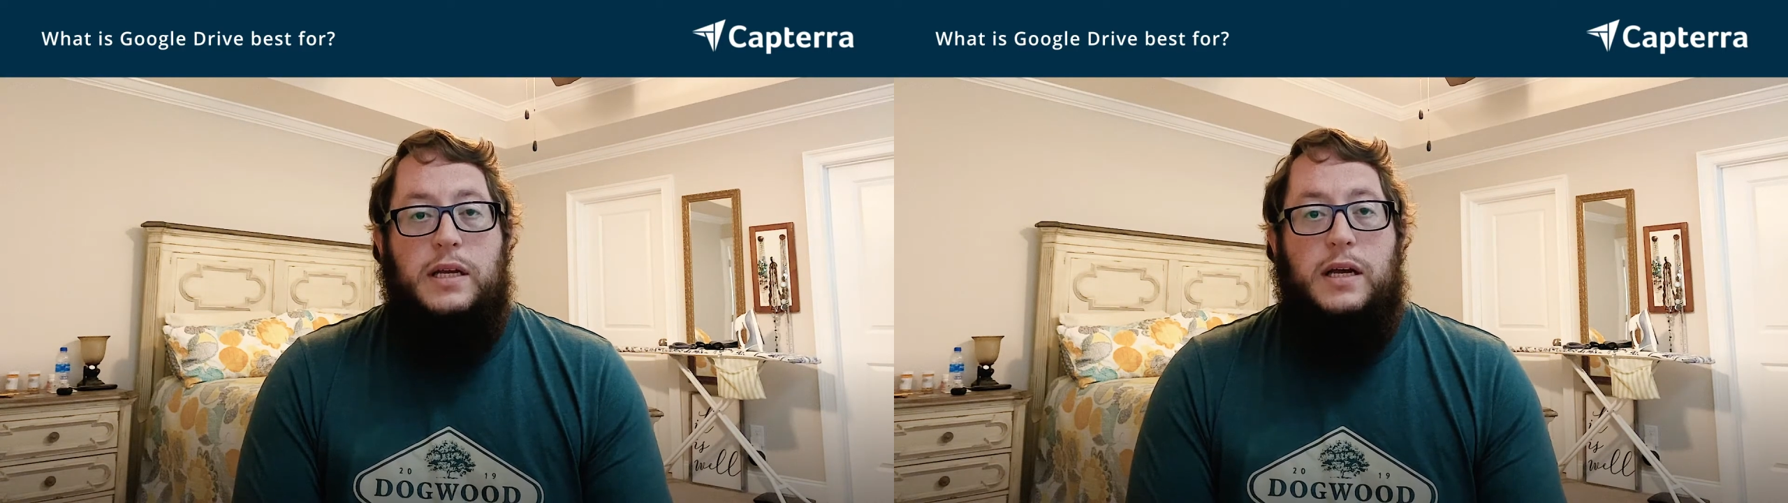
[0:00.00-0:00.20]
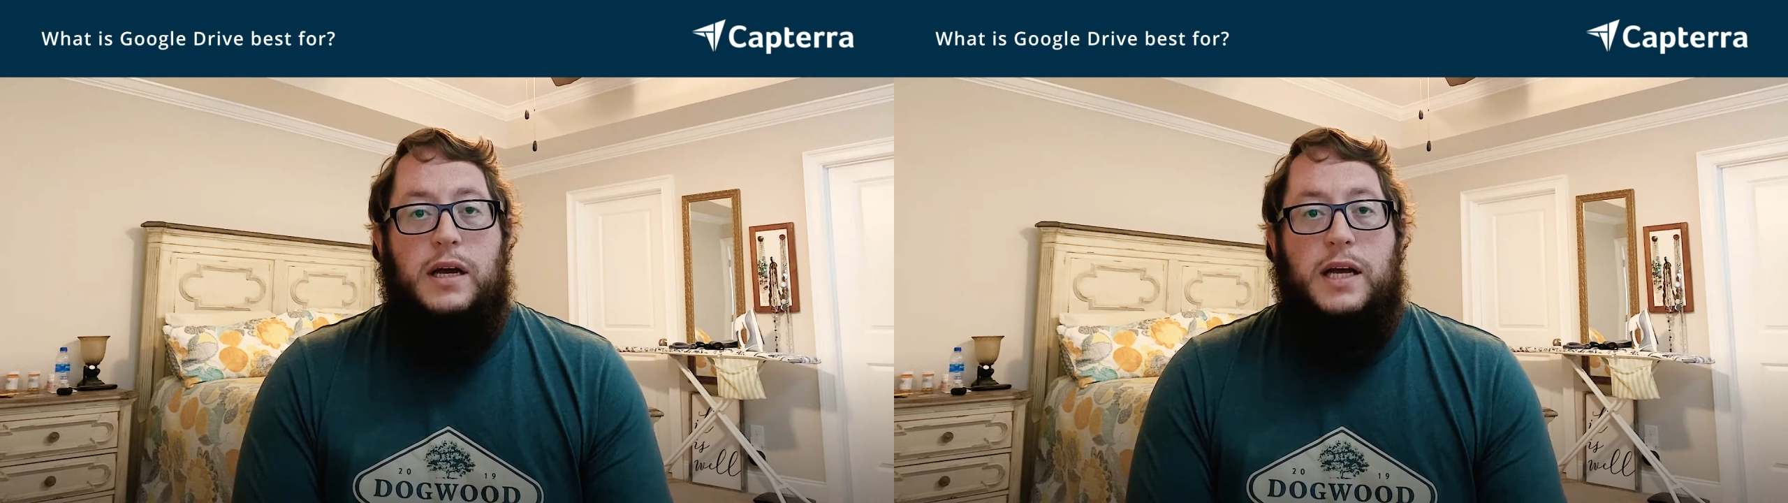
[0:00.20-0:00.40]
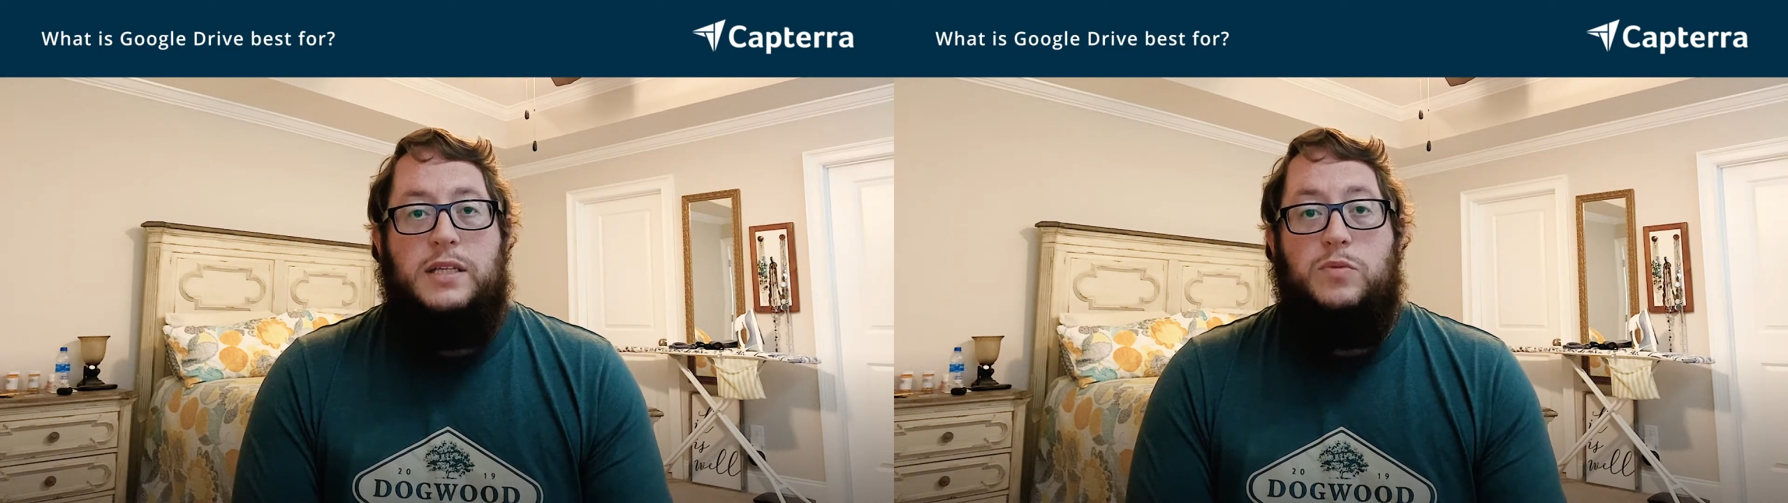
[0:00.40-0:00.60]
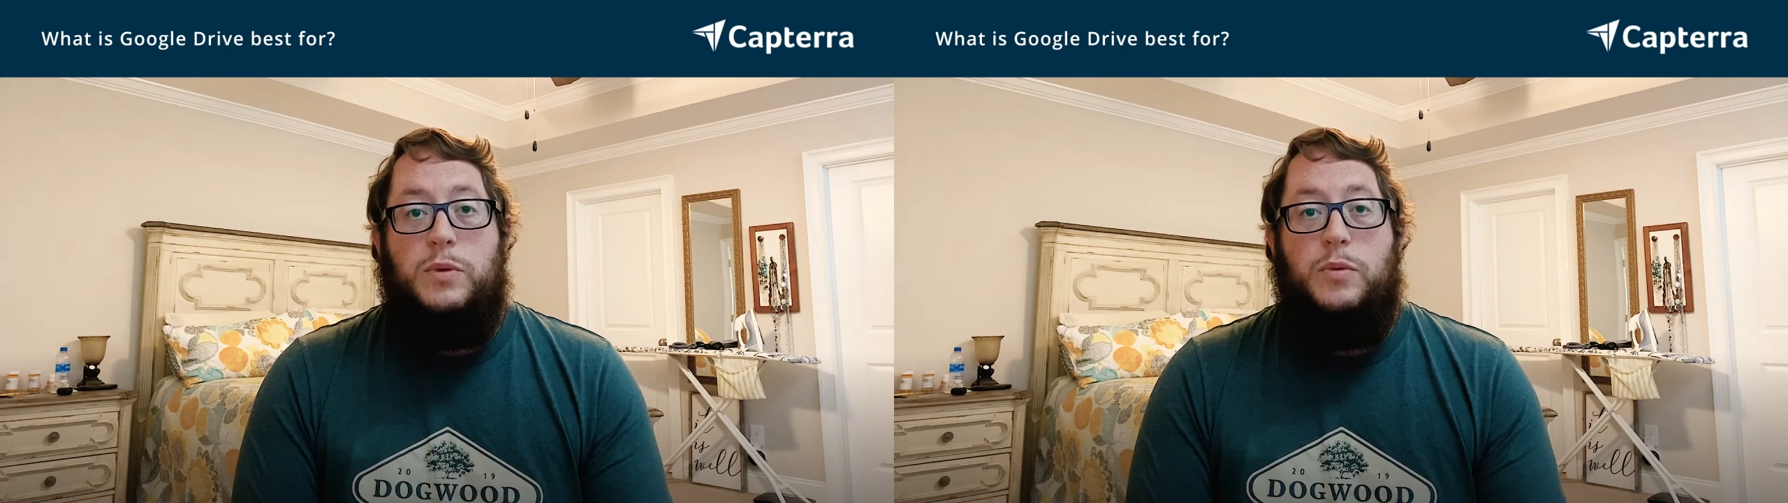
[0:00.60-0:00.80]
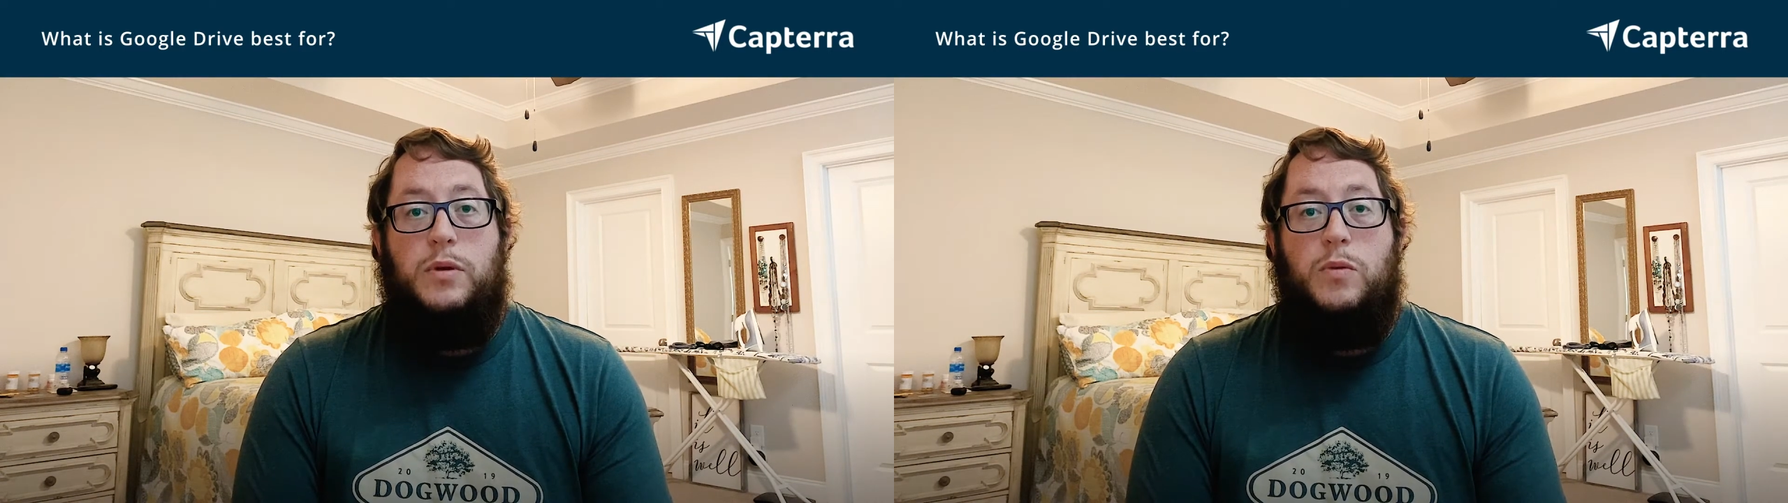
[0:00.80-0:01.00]
Uh, as we
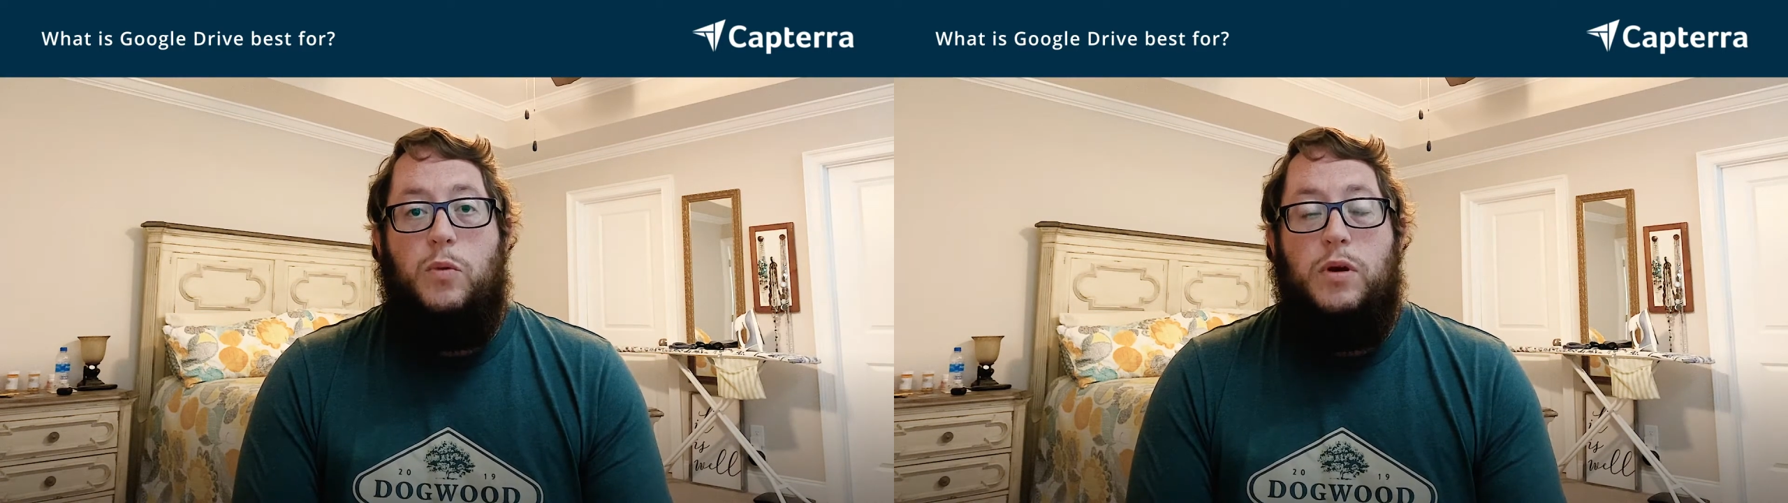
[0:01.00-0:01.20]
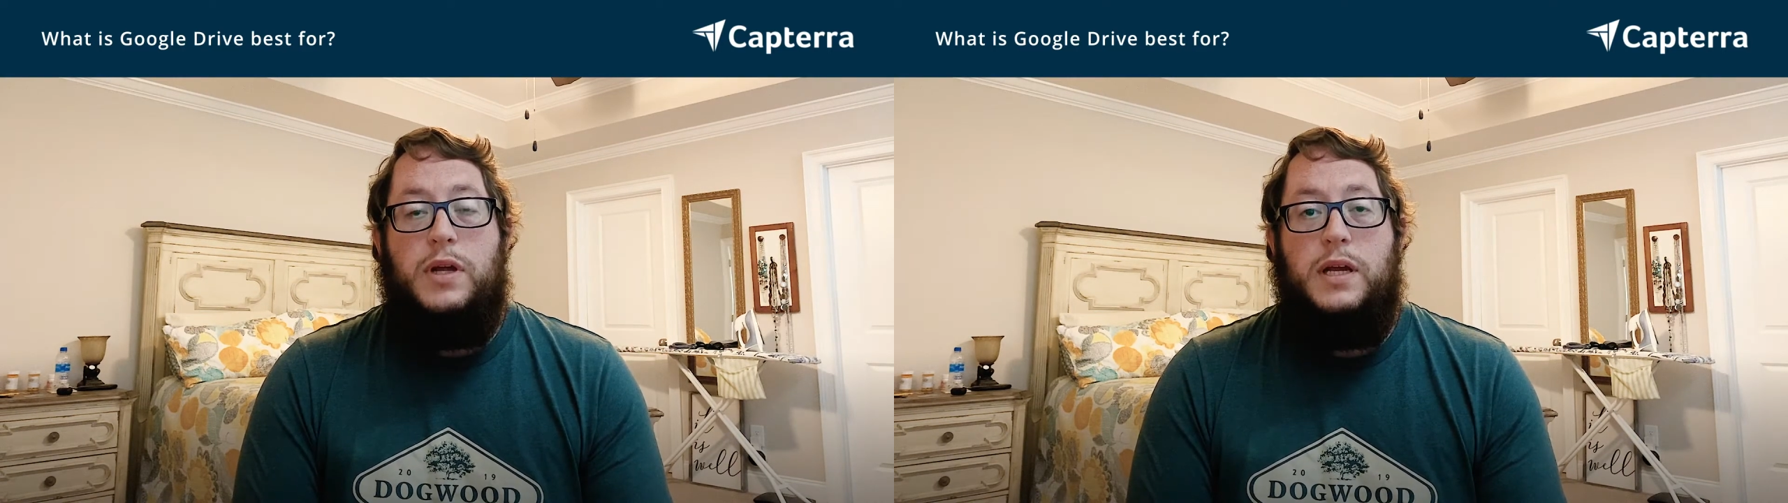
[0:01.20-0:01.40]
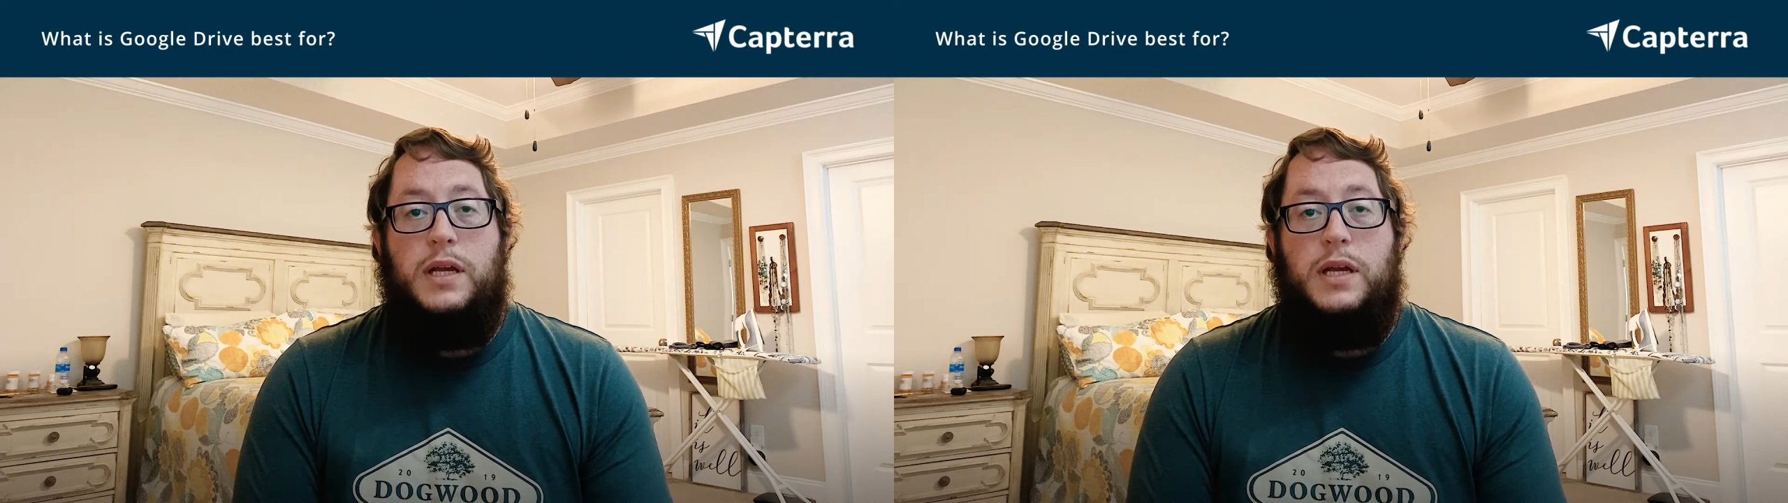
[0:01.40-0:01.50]
were working